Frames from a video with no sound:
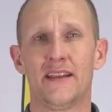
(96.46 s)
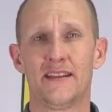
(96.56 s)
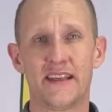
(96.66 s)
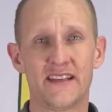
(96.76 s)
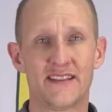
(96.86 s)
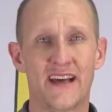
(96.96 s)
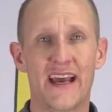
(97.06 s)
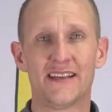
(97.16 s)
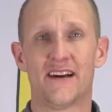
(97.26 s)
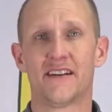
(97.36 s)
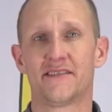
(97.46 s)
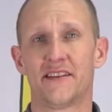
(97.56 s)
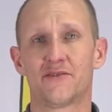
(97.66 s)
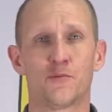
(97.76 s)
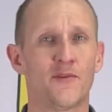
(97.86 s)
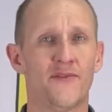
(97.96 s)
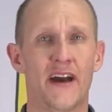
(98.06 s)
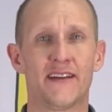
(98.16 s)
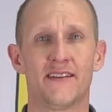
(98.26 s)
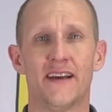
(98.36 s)
These diagnostics are
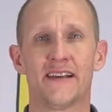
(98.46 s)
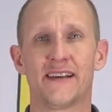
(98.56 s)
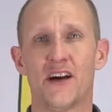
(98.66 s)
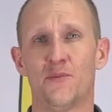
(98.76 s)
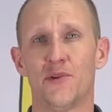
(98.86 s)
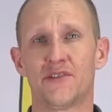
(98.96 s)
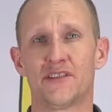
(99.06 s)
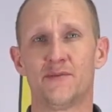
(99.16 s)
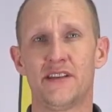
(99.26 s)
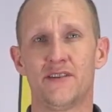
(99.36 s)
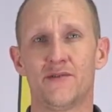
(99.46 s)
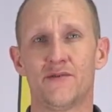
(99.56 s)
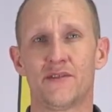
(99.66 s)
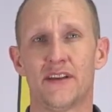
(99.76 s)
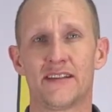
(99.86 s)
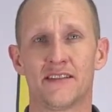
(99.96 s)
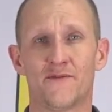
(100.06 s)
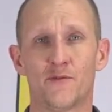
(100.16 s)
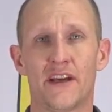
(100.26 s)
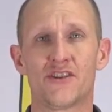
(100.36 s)
provided as outputs to be used as
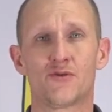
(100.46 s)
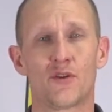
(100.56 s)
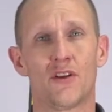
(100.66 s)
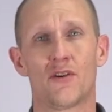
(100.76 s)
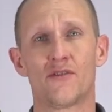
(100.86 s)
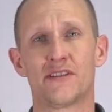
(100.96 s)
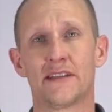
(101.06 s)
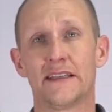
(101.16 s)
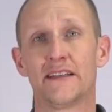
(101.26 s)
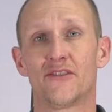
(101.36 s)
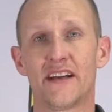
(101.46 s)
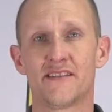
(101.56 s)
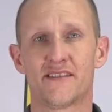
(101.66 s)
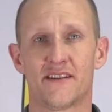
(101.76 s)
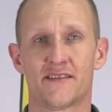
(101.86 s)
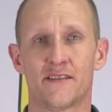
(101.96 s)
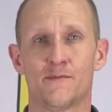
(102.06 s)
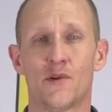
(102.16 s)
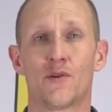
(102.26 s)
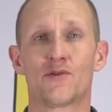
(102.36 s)
information or alerts in an integrated
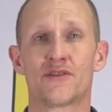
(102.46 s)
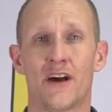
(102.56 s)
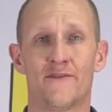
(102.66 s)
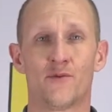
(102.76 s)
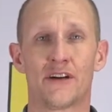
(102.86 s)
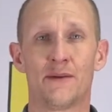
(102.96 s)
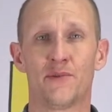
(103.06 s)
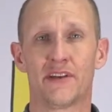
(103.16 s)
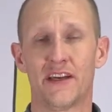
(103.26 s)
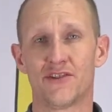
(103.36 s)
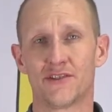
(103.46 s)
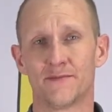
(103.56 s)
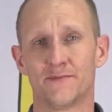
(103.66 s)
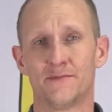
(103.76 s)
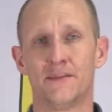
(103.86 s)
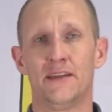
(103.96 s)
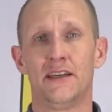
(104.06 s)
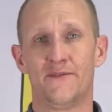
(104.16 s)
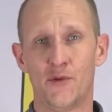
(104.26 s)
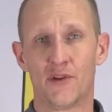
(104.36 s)
system or software application.
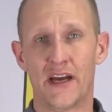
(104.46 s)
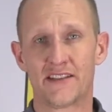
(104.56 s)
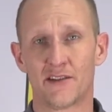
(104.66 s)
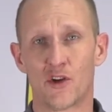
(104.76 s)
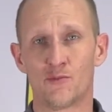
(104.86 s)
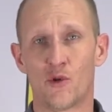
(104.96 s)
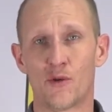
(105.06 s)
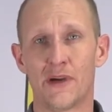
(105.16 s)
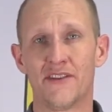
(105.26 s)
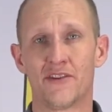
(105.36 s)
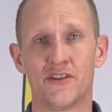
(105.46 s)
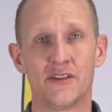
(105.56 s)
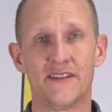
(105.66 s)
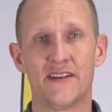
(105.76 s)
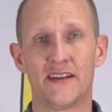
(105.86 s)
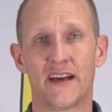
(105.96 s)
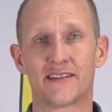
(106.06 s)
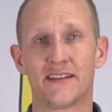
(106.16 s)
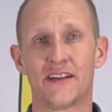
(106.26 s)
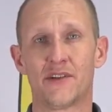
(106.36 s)
If you would like to learn more about the new
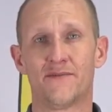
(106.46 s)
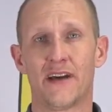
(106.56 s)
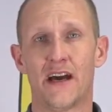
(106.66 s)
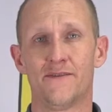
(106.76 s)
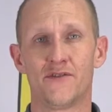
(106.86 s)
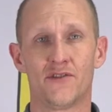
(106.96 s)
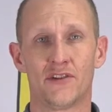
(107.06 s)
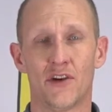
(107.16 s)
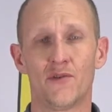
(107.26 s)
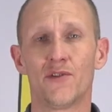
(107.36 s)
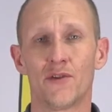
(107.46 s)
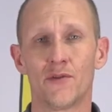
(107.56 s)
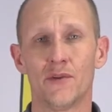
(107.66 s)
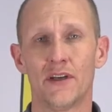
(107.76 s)
EVX electric valve, you can go to